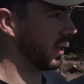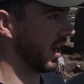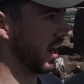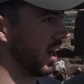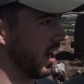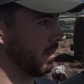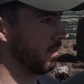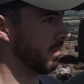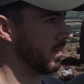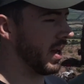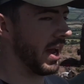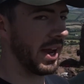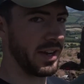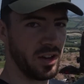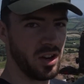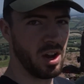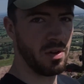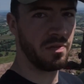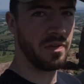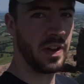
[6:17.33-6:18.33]
um,
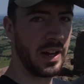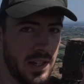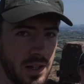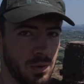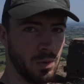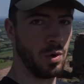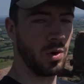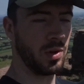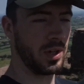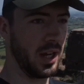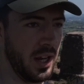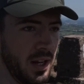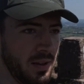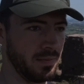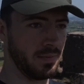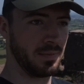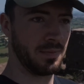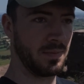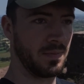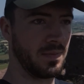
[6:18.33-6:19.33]
and you don't fancy
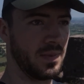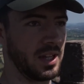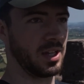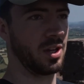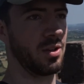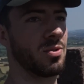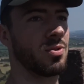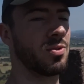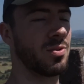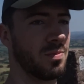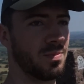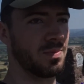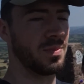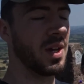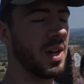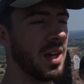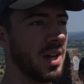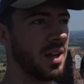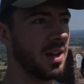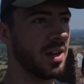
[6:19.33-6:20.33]
walking like
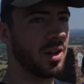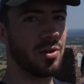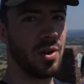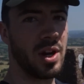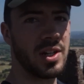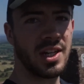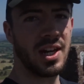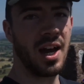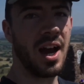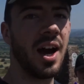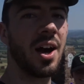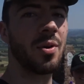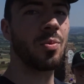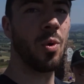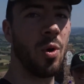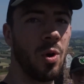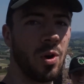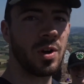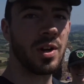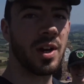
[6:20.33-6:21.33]
a crazy hard
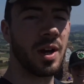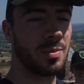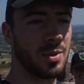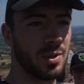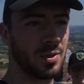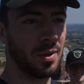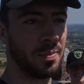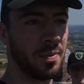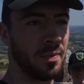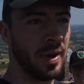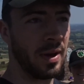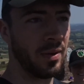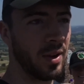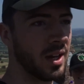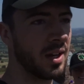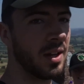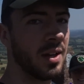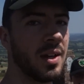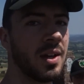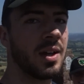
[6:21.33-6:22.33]
walk up to the top of a
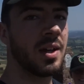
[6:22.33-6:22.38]
mountain,